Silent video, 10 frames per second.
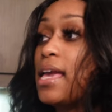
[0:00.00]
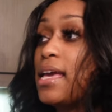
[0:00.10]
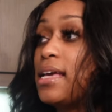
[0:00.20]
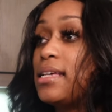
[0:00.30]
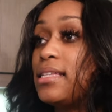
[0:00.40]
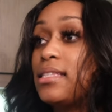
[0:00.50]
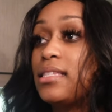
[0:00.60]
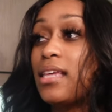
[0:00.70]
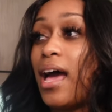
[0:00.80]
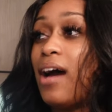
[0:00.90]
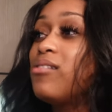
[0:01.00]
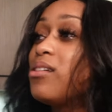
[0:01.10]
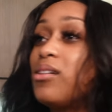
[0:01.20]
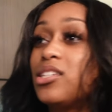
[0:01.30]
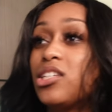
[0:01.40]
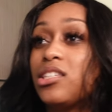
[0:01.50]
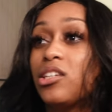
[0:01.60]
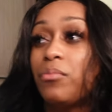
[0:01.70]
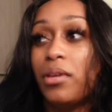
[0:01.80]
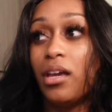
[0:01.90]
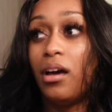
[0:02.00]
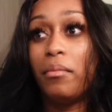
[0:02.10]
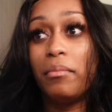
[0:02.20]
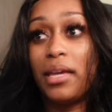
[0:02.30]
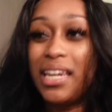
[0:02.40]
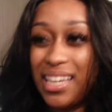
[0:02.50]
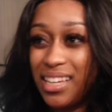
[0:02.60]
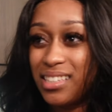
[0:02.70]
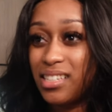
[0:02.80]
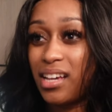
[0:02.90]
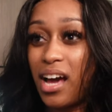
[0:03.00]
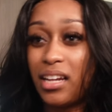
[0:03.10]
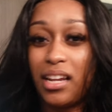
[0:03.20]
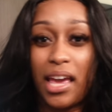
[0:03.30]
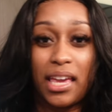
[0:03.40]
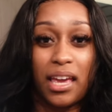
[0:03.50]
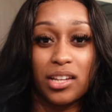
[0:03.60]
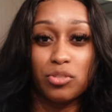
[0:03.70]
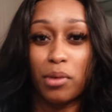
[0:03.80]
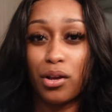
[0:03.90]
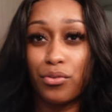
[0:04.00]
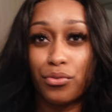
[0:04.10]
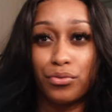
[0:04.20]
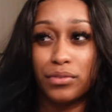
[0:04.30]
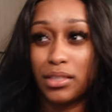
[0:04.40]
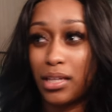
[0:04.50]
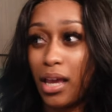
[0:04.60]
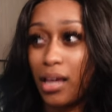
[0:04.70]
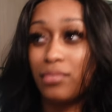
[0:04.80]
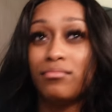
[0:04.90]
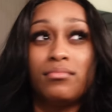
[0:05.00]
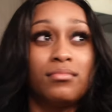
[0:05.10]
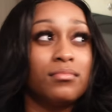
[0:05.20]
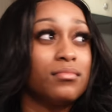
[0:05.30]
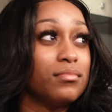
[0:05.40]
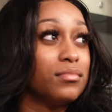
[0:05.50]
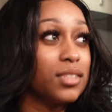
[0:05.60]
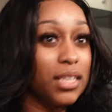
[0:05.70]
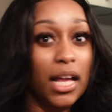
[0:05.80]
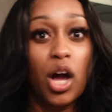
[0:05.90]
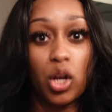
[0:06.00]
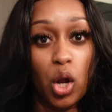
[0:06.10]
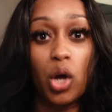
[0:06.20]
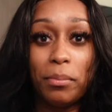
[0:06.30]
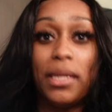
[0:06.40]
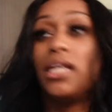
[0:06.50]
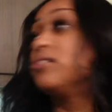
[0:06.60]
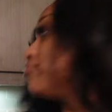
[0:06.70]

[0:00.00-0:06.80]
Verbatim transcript: And I don't know, it just took me a minute to kind of like catch my groove today. Like a long minute.